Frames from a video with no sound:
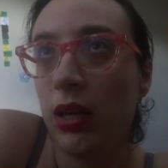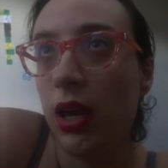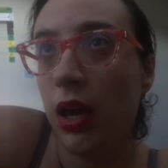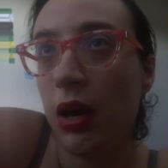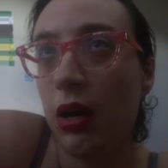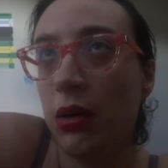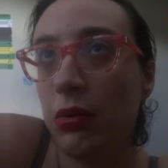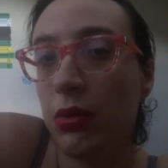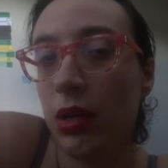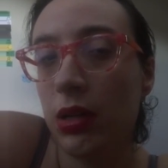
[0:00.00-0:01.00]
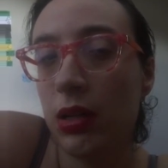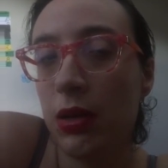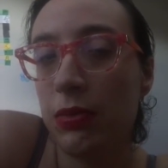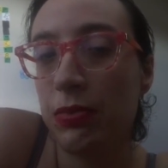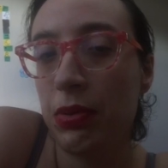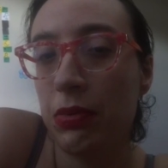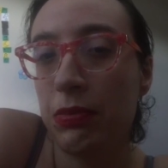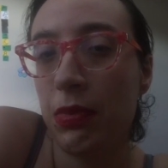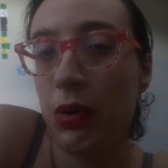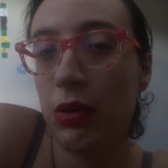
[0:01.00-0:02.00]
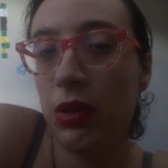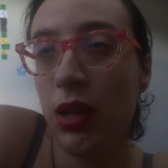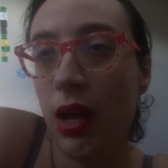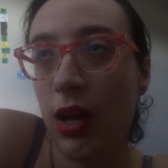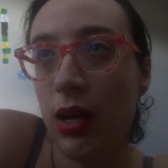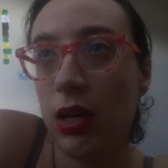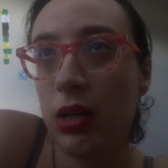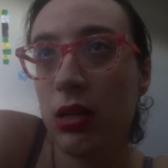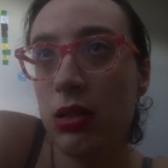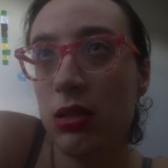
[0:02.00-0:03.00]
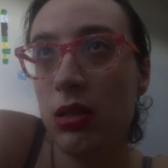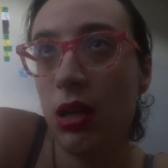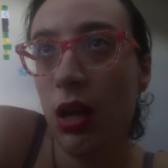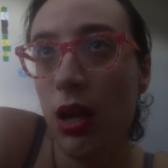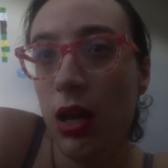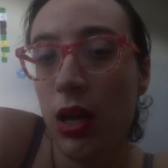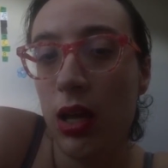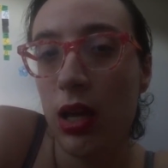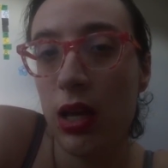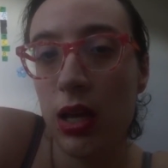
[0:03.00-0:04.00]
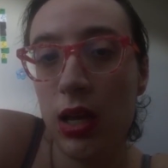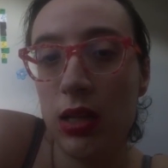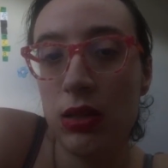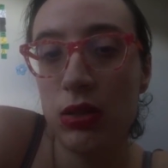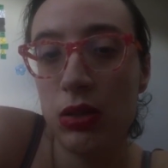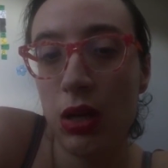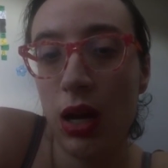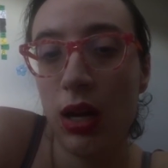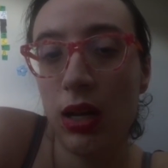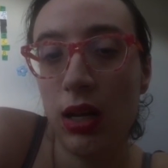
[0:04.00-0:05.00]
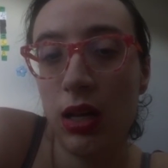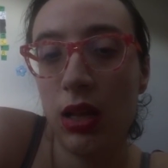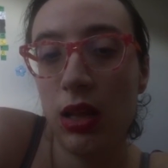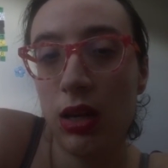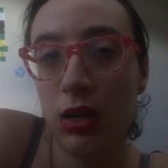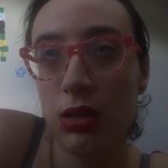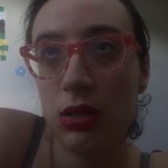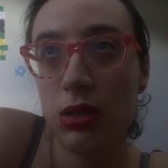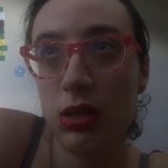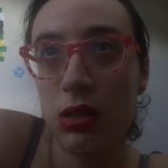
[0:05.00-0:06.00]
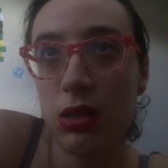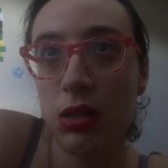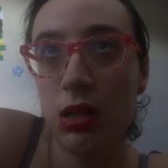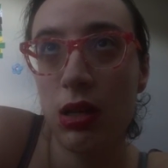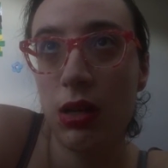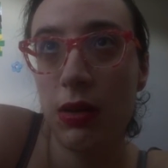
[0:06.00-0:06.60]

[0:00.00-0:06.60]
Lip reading: can't really promote that, 'cause in China there's a